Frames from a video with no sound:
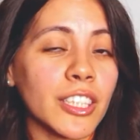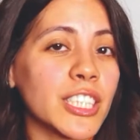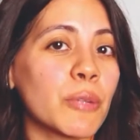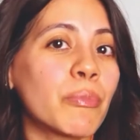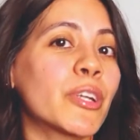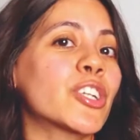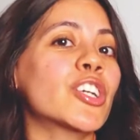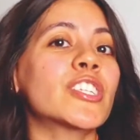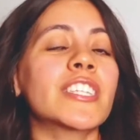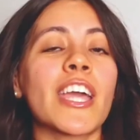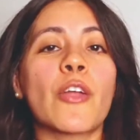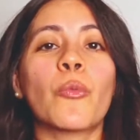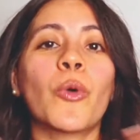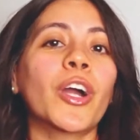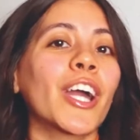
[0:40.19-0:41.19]
temperatures
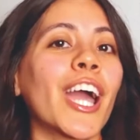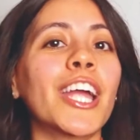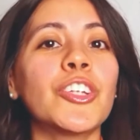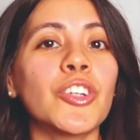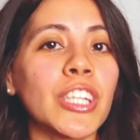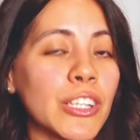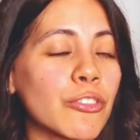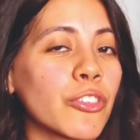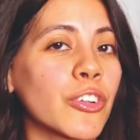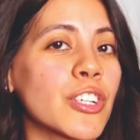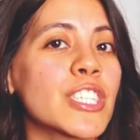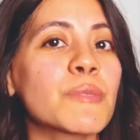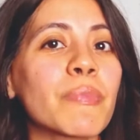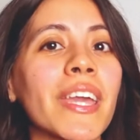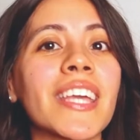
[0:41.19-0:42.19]
and what kind you need for
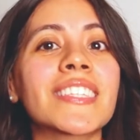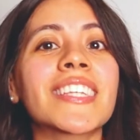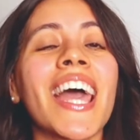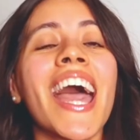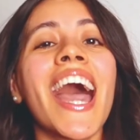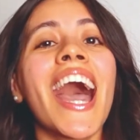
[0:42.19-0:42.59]
your space,